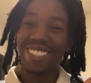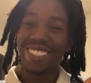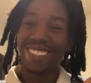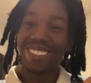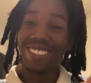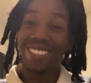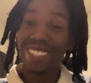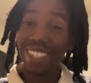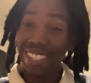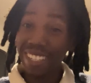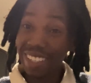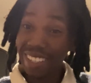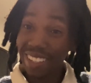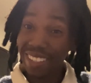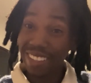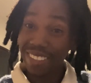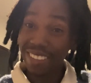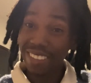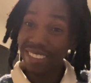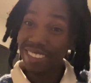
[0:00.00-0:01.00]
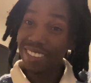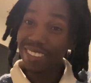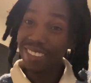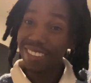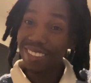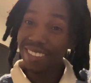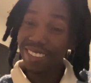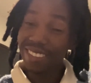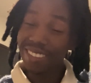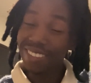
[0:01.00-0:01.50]
You did it?
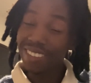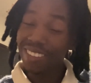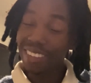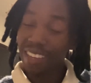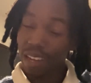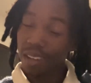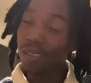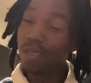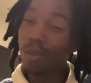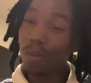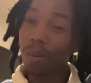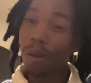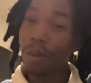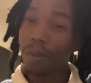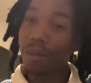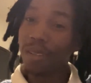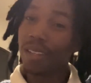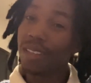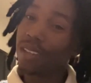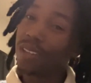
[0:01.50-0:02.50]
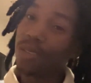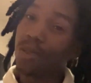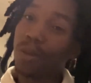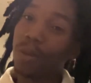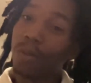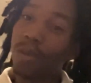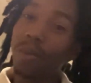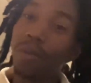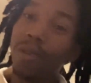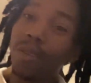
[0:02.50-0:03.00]
I know you probably did it. You're a
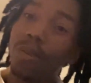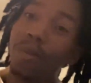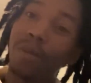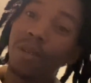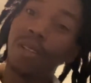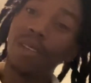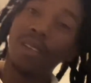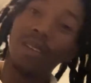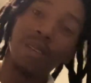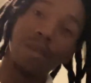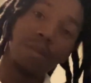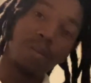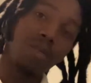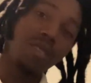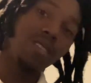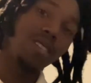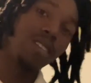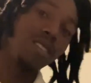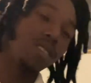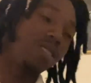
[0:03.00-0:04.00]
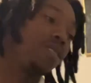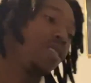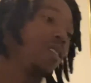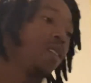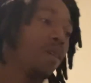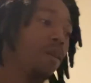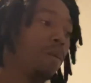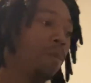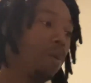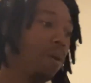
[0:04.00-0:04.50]
real homie. Appreciate you.
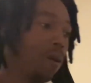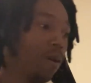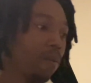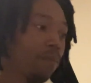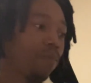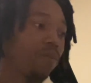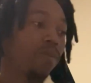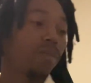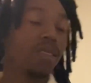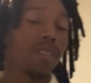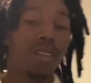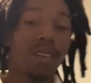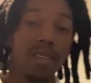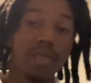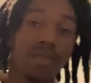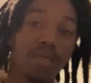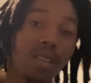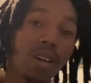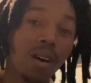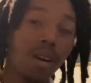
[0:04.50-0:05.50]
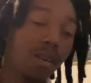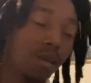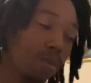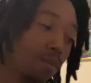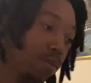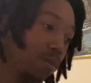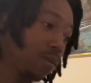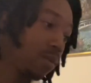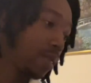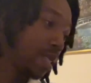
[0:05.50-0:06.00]
But top
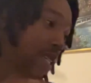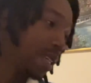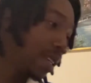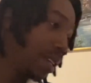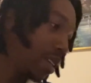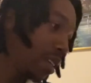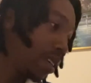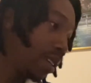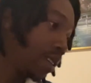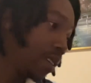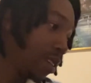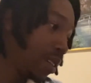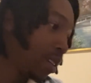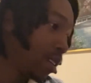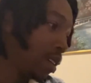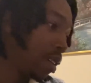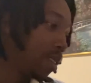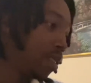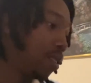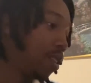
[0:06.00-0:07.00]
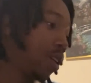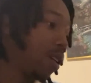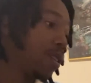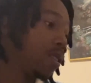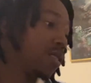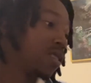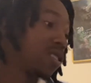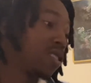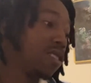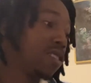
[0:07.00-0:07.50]
10 dark
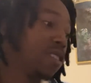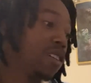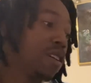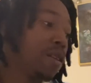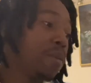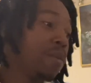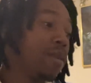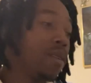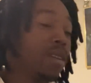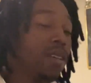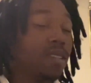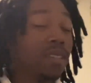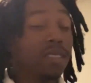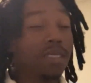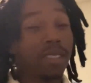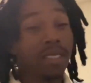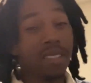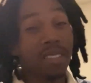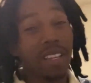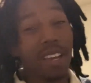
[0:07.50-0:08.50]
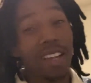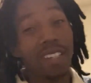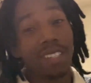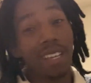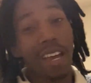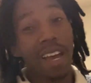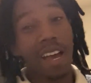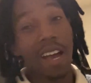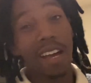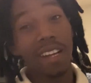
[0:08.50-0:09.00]
celebrity that's
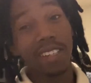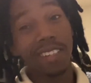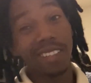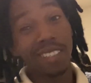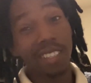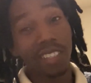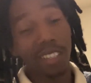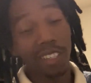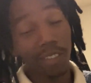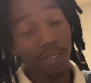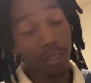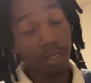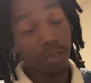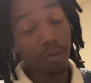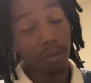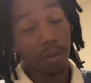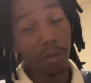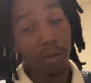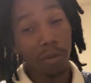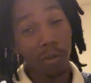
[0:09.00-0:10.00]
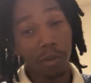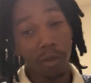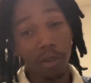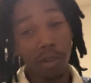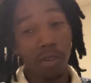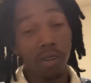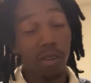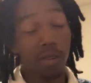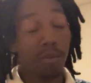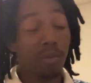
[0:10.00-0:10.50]
hiding secrets from the
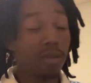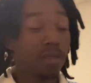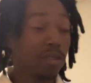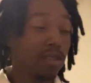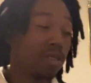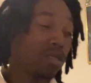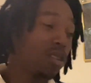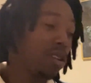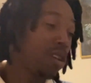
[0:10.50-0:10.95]
world, bro.